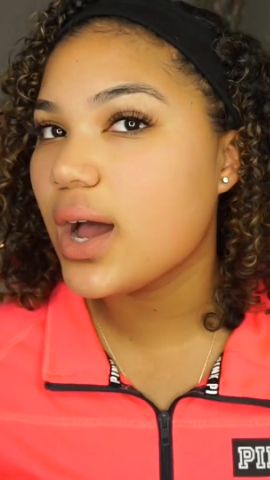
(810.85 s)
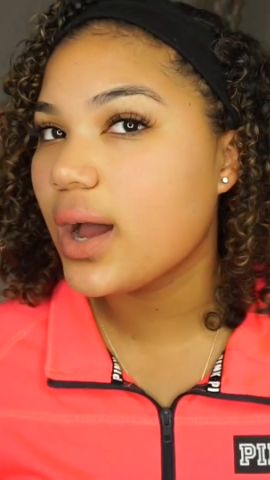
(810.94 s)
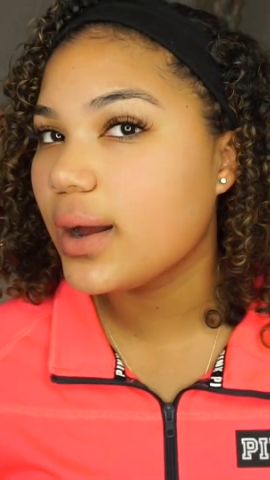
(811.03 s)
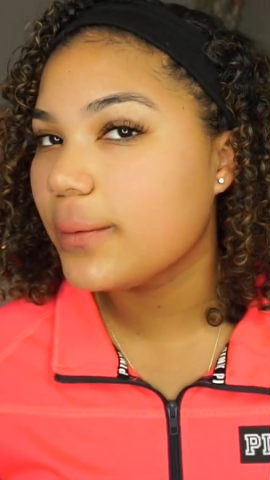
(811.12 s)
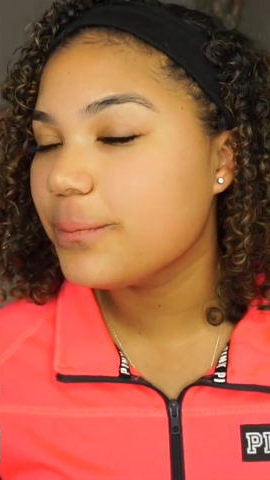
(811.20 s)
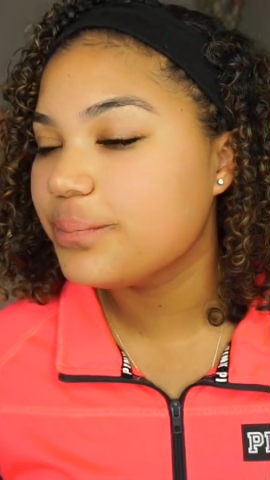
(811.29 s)

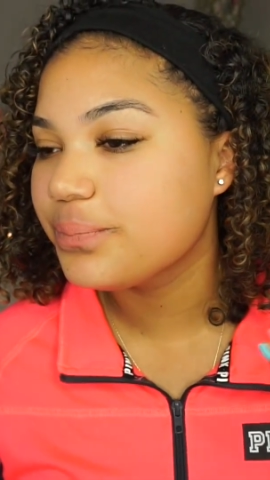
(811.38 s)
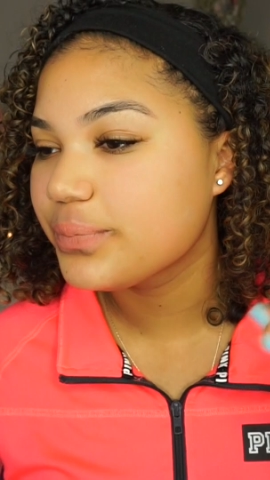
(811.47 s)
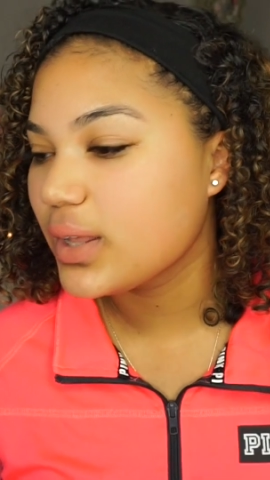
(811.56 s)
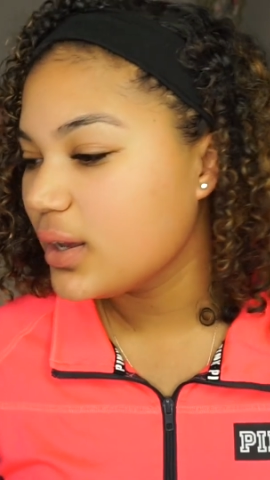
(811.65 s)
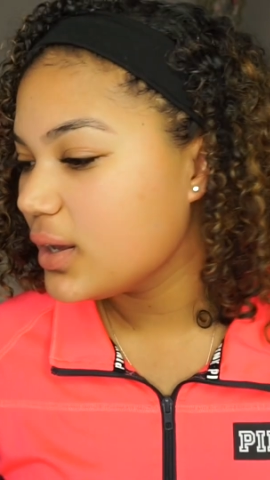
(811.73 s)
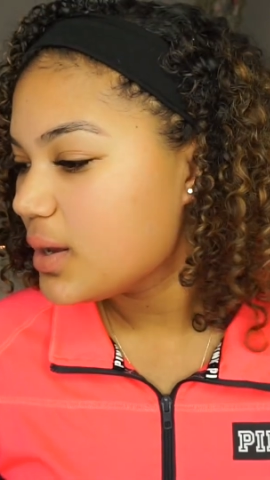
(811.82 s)

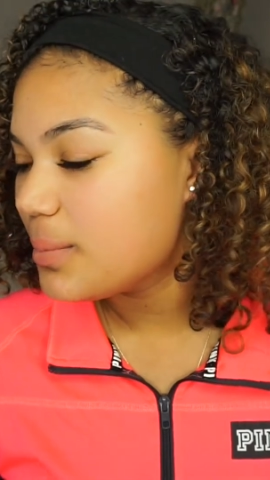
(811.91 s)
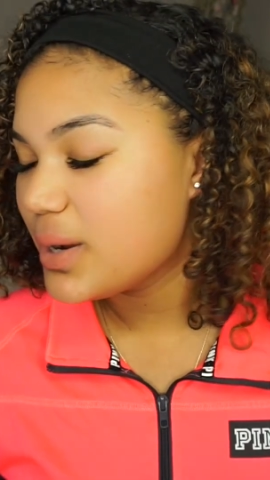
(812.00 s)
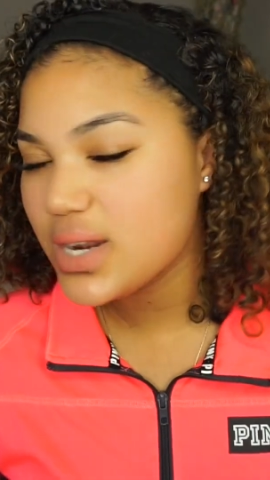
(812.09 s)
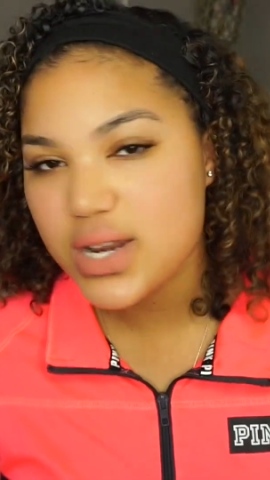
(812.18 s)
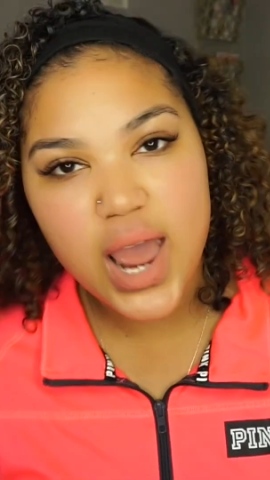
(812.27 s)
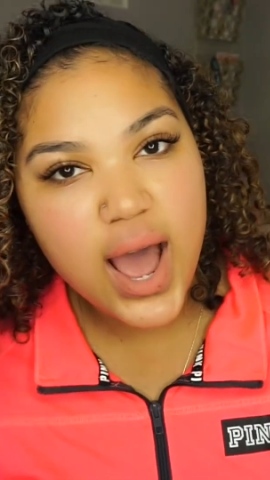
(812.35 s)

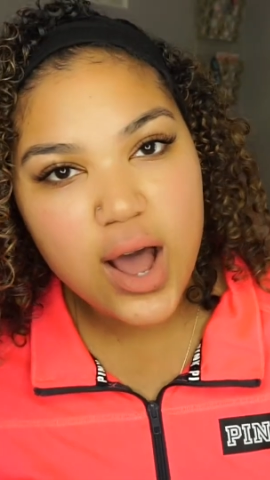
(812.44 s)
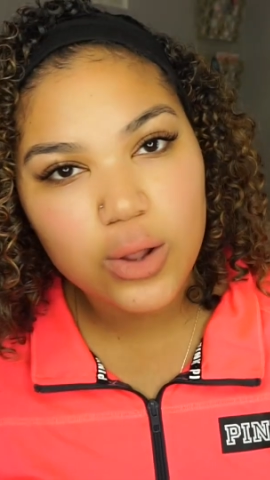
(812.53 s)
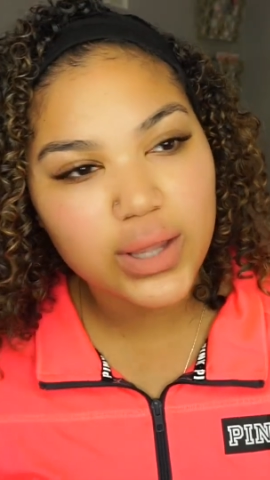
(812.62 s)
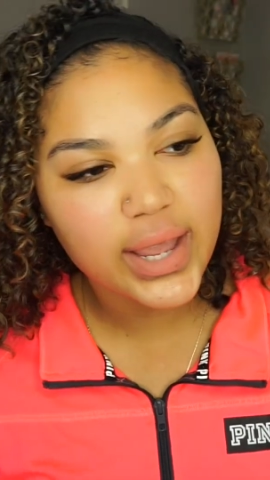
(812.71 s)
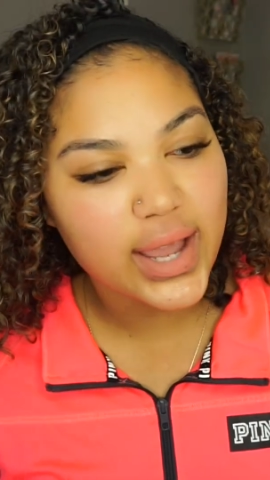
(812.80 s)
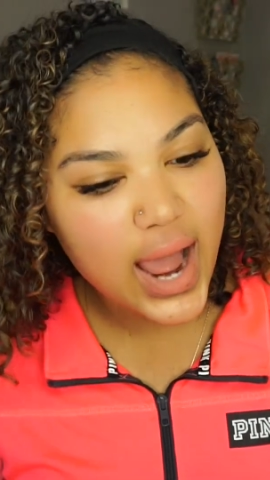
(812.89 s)
But
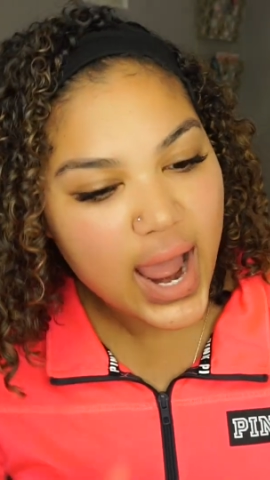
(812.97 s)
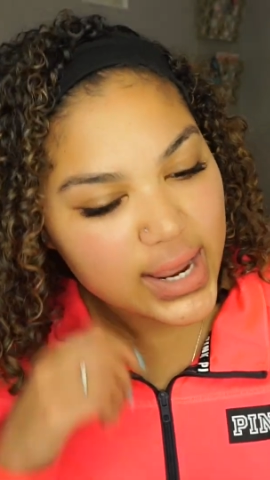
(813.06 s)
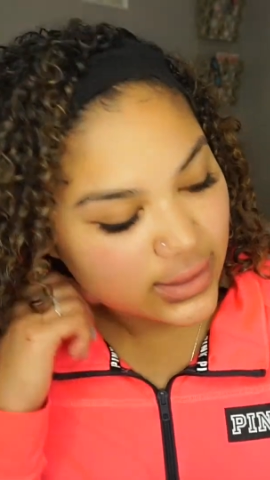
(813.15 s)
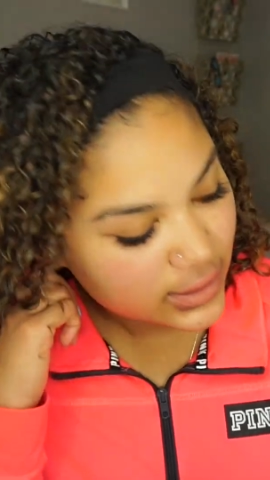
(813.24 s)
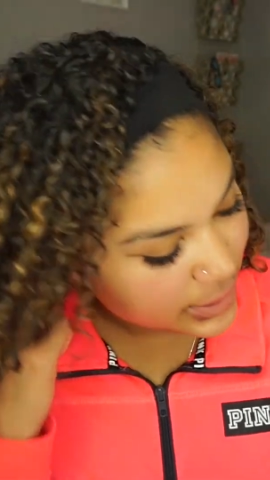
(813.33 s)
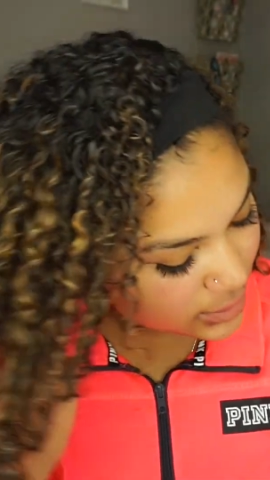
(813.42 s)
now, like,
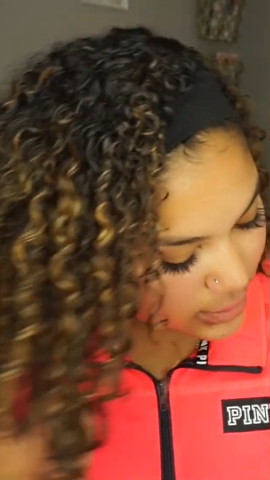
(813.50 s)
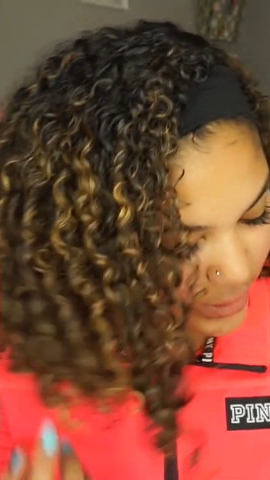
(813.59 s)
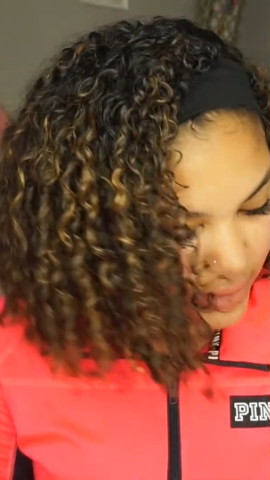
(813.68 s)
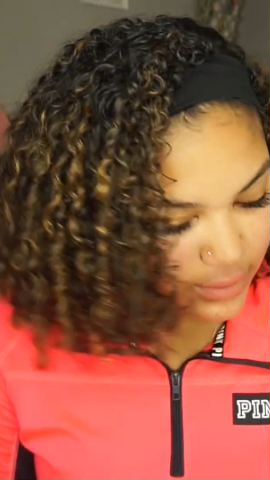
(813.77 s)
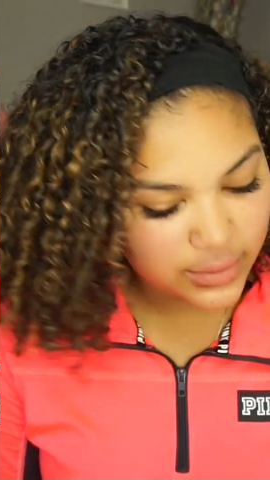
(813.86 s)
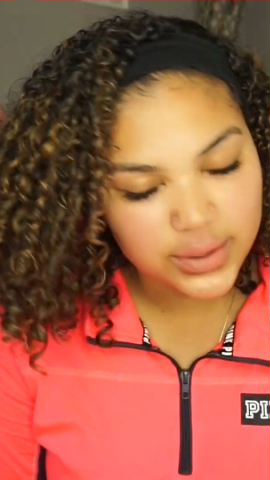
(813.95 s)
I
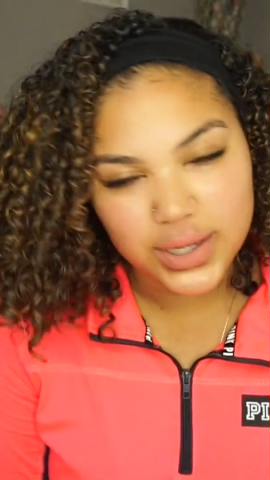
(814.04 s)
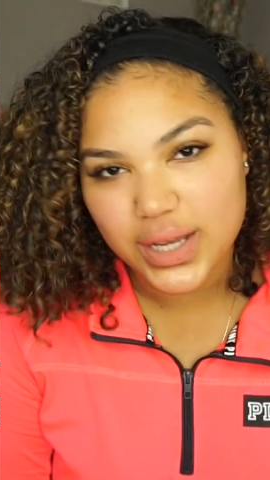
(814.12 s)
literally